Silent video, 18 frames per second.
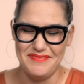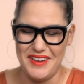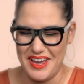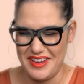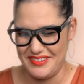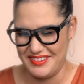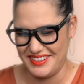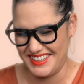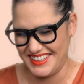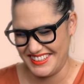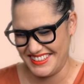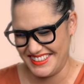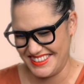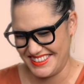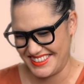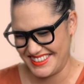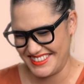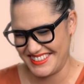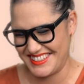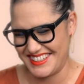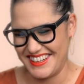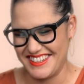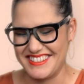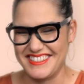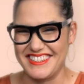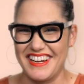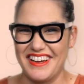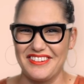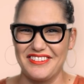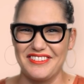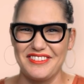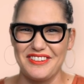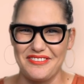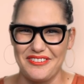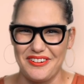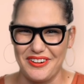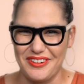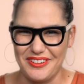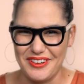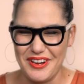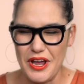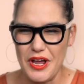Maybe you could cut down on your own